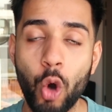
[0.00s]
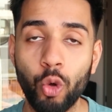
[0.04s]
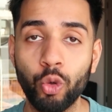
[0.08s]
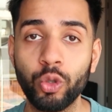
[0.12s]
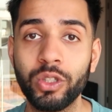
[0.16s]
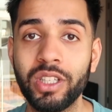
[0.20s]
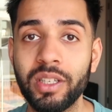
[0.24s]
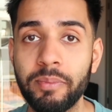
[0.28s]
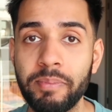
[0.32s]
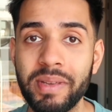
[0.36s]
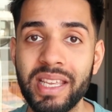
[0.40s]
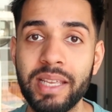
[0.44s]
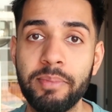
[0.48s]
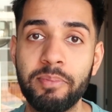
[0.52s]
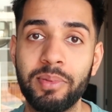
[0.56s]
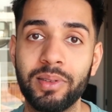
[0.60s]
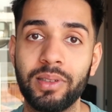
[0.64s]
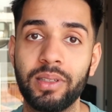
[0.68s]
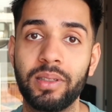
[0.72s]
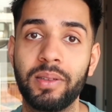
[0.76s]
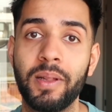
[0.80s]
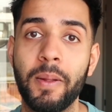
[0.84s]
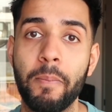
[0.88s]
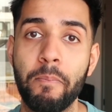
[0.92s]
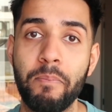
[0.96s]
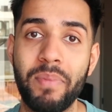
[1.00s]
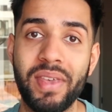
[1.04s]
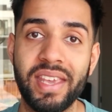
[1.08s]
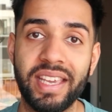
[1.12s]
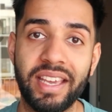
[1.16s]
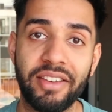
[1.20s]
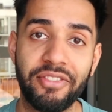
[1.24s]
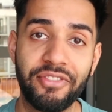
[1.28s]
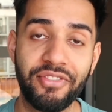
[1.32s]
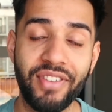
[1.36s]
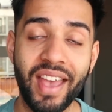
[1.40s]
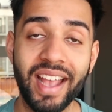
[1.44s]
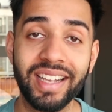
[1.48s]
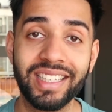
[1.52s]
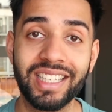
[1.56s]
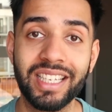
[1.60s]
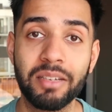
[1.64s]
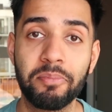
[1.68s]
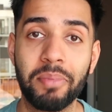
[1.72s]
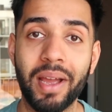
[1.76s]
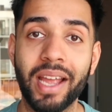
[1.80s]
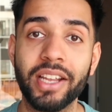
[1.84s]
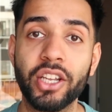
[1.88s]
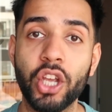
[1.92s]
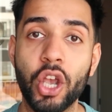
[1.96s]
older people being
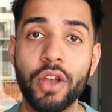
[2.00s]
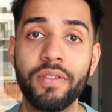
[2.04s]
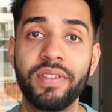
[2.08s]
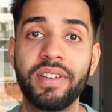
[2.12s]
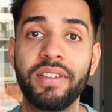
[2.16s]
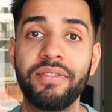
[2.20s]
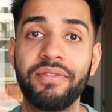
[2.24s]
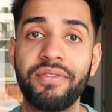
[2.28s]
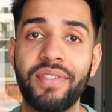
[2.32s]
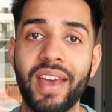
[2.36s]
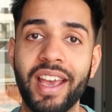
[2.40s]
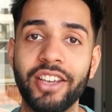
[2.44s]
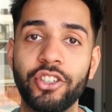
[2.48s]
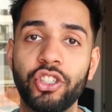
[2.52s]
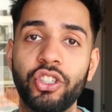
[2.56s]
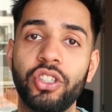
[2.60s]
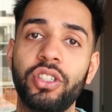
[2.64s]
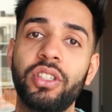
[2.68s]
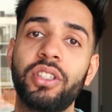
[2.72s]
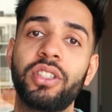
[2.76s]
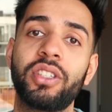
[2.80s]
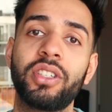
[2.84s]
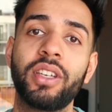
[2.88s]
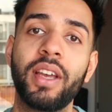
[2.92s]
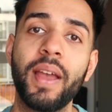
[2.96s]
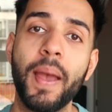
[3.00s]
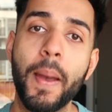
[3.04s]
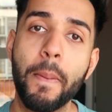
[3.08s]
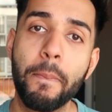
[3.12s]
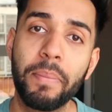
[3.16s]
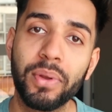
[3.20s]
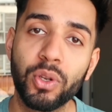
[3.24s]
affected by COVID infections,